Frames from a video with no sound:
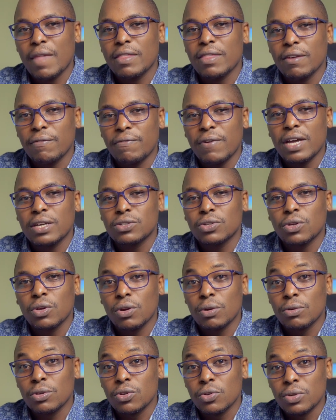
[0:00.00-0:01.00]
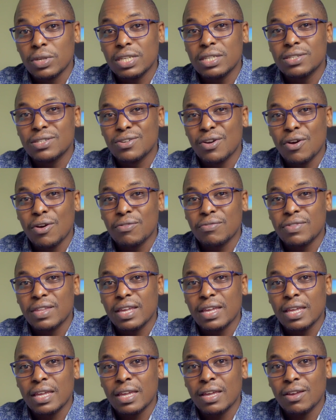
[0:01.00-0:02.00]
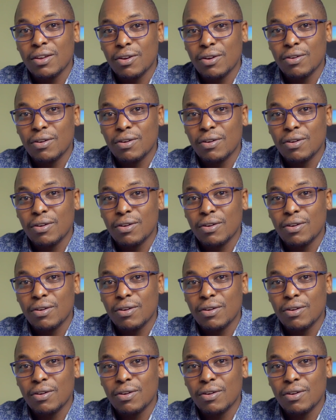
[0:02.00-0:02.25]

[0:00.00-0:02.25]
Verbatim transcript: the functional unit of the